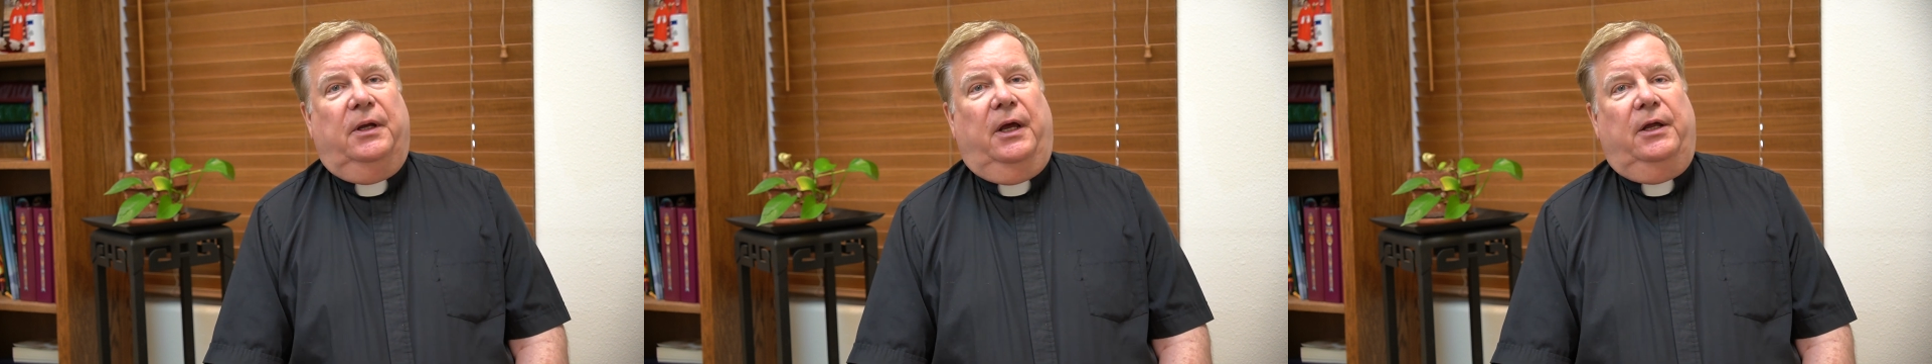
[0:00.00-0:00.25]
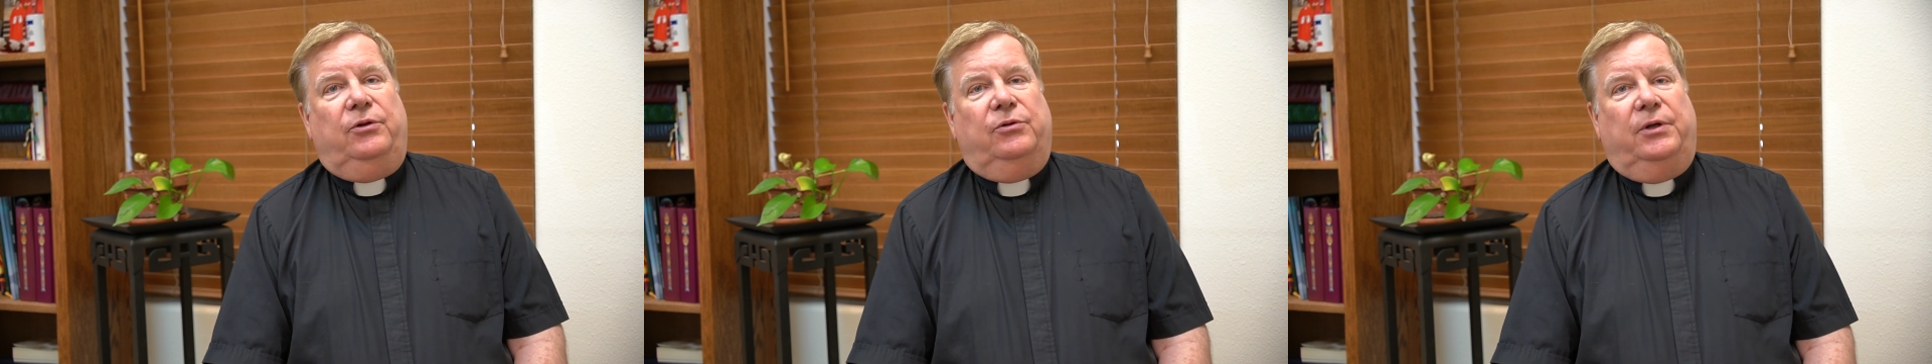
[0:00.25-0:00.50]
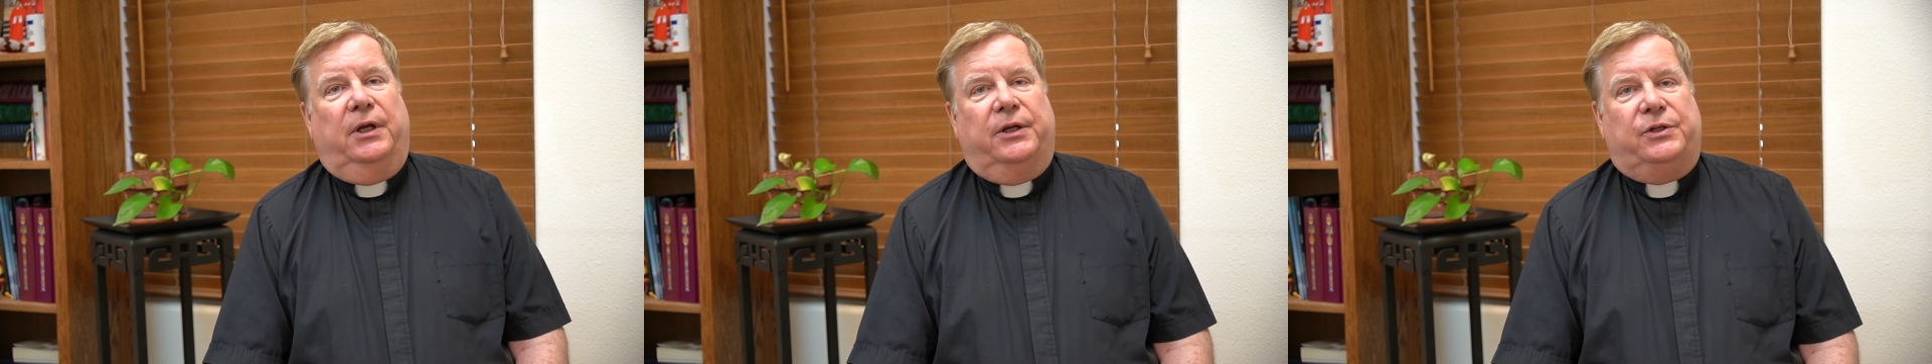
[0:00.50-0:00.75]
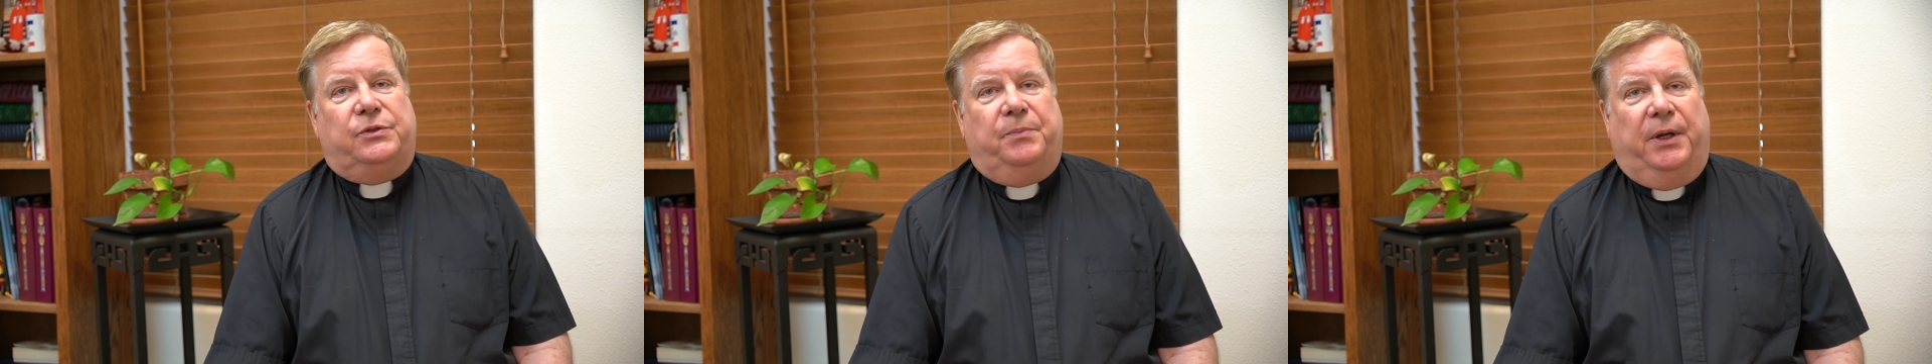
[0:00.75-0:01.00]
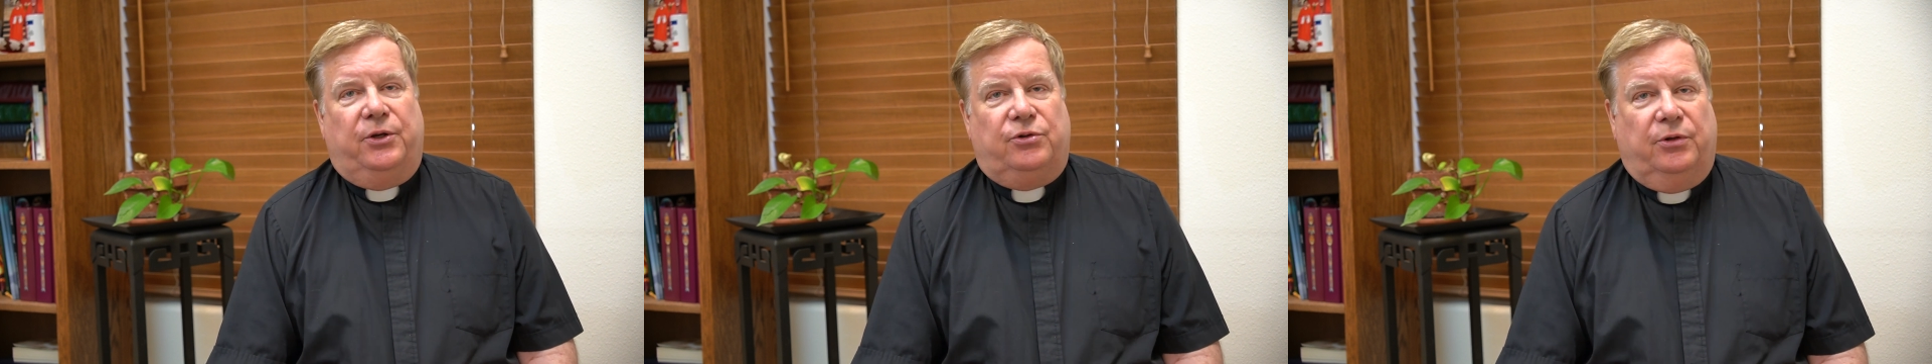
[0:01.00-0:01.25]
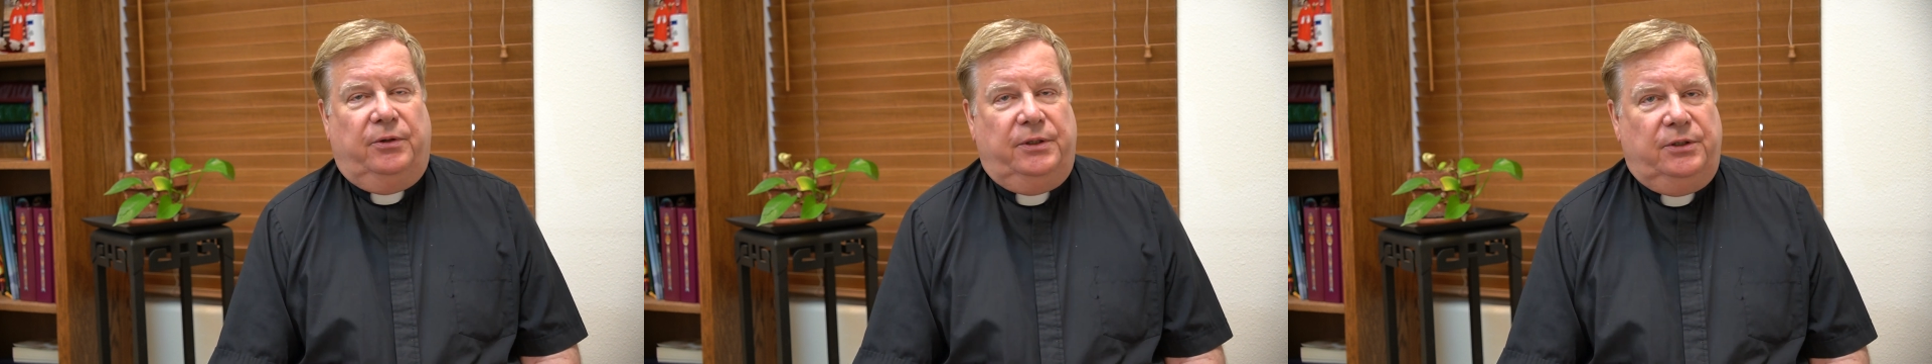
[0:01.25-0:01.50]
and you get
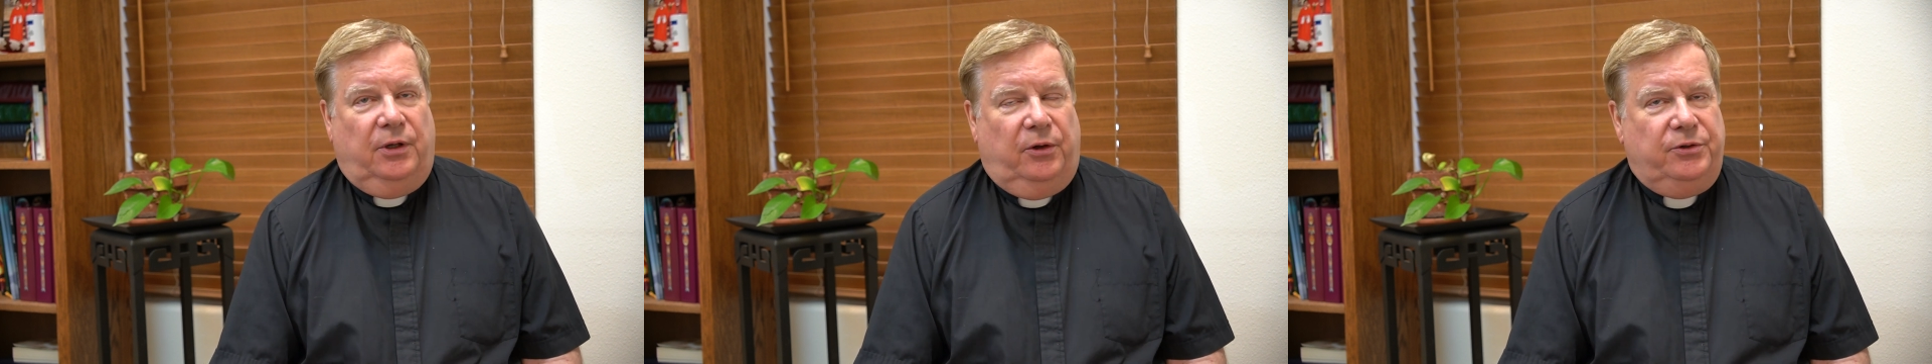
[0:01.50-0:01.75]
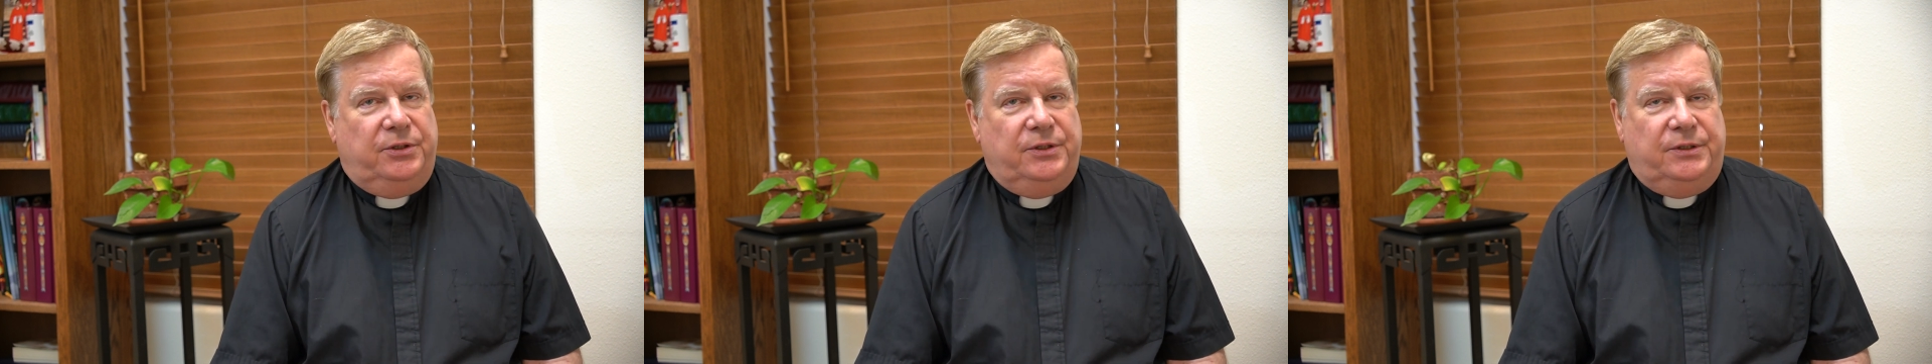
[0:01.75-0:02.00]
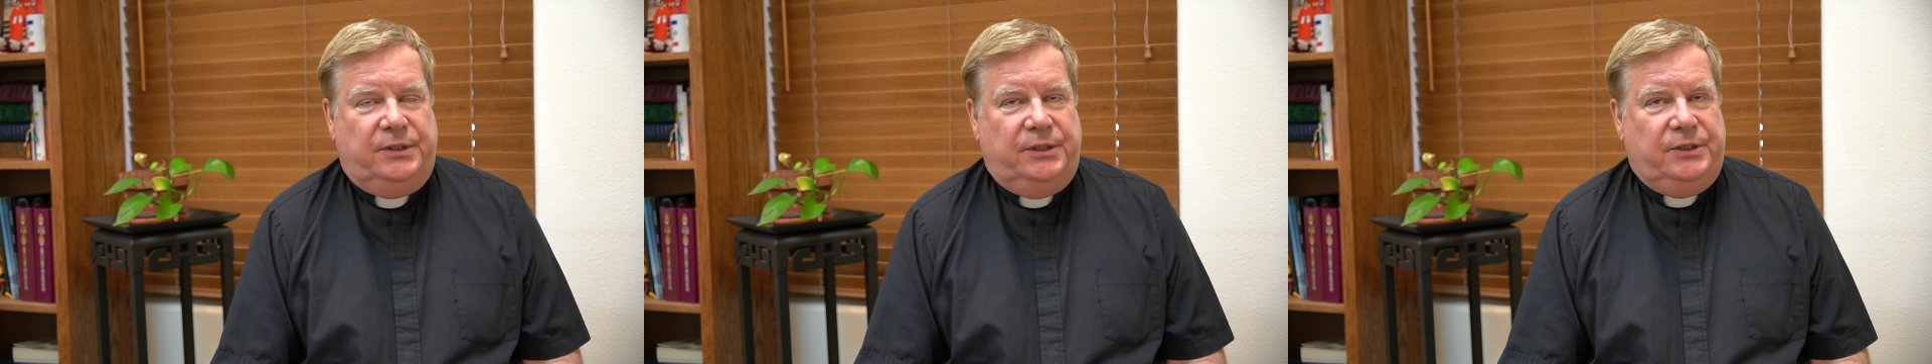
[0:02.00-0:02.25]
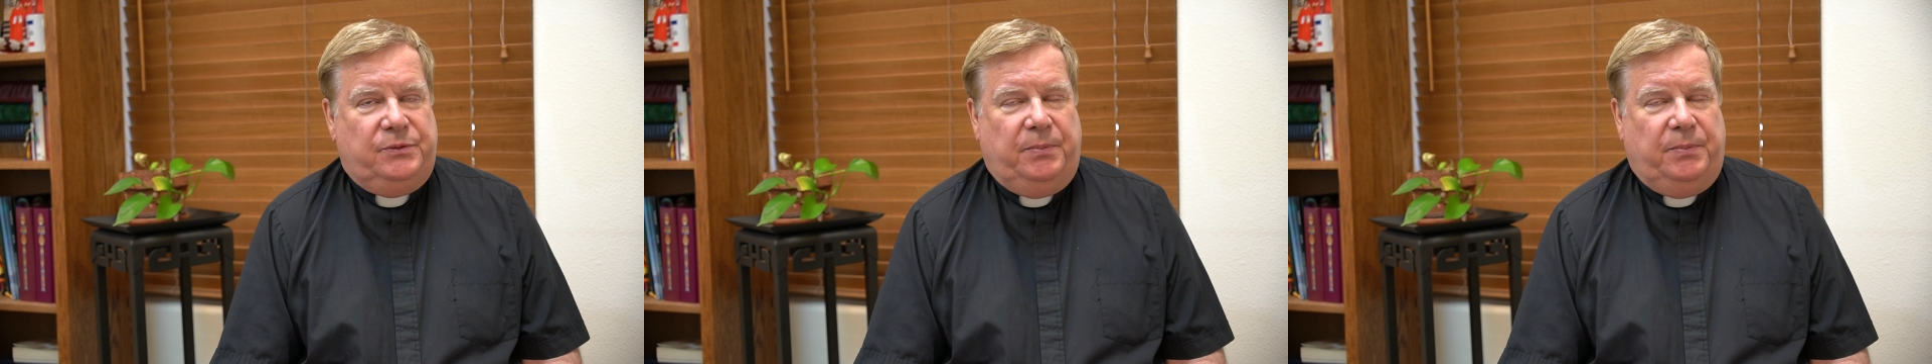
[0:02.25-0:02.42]
special indulgences